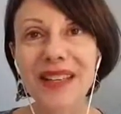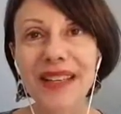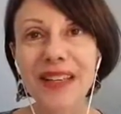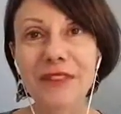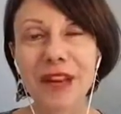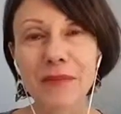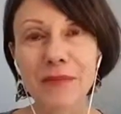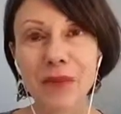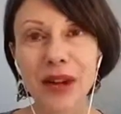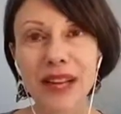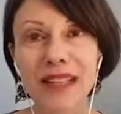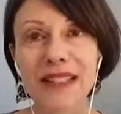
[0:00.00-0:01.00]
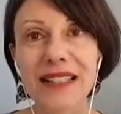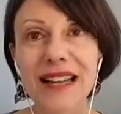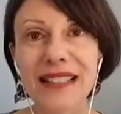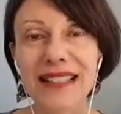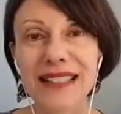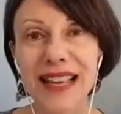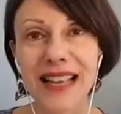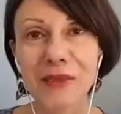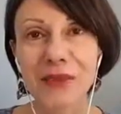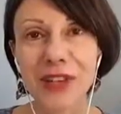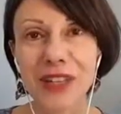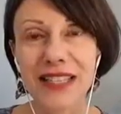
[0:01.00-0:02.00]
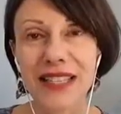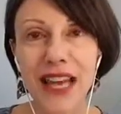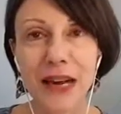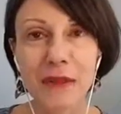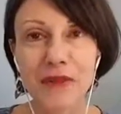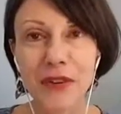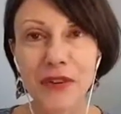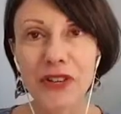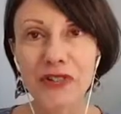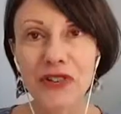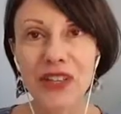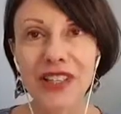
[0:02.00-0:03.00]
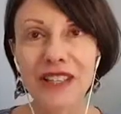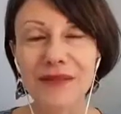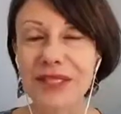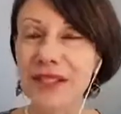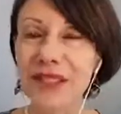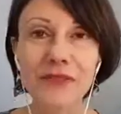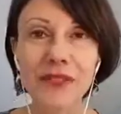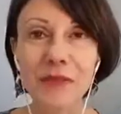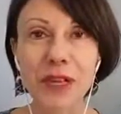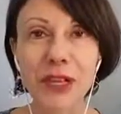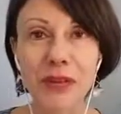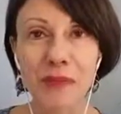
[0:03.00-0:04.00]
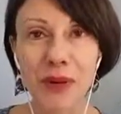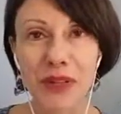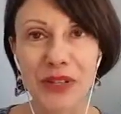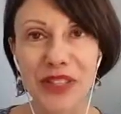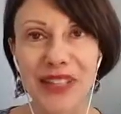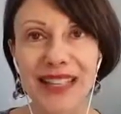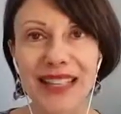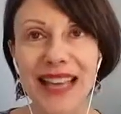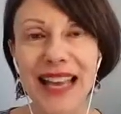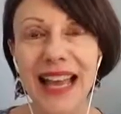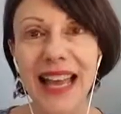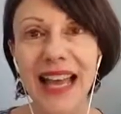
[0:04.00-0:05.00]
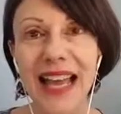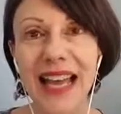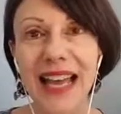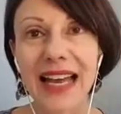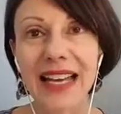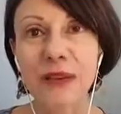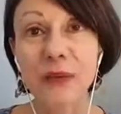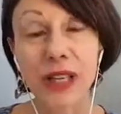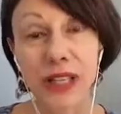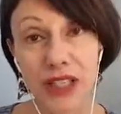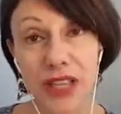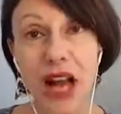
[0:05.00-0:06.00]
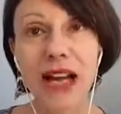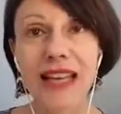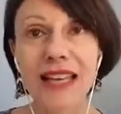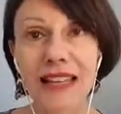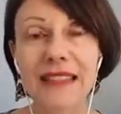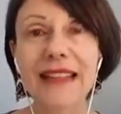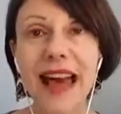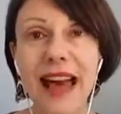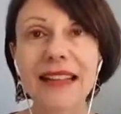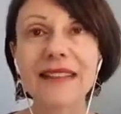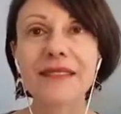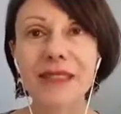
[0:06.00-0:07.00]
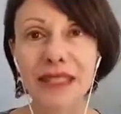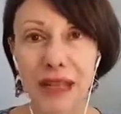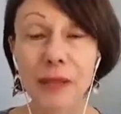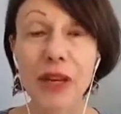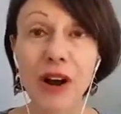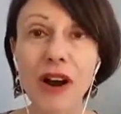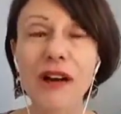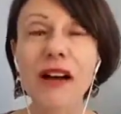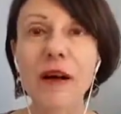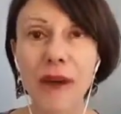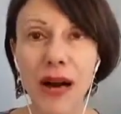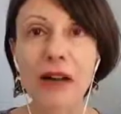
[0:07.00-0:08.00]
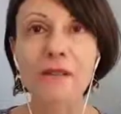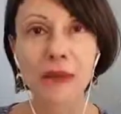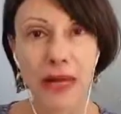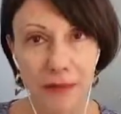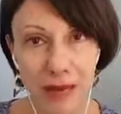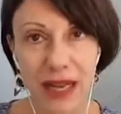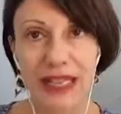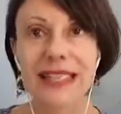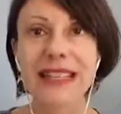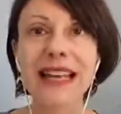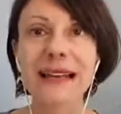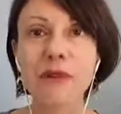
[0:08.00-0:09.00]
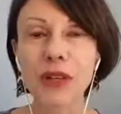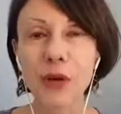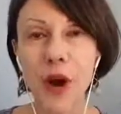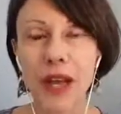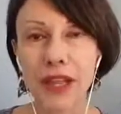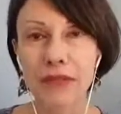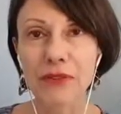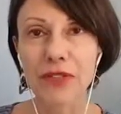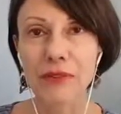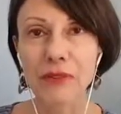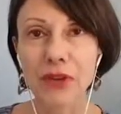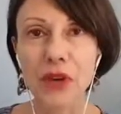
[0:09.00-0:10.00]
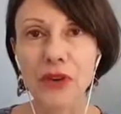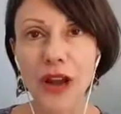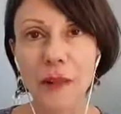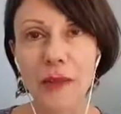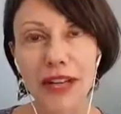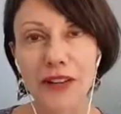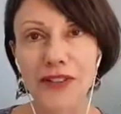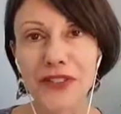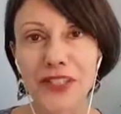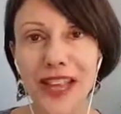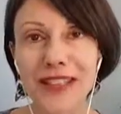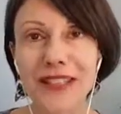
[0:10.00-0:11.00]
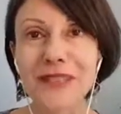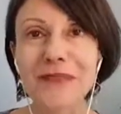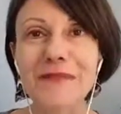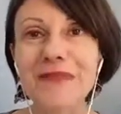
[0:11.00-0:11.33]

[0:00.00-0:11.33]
Eventbrite site where you can sign up if you're interested. So love to meet you in person. And we're going to talk in that seminar about money mindset. I'm going to walk you through some programming exercises.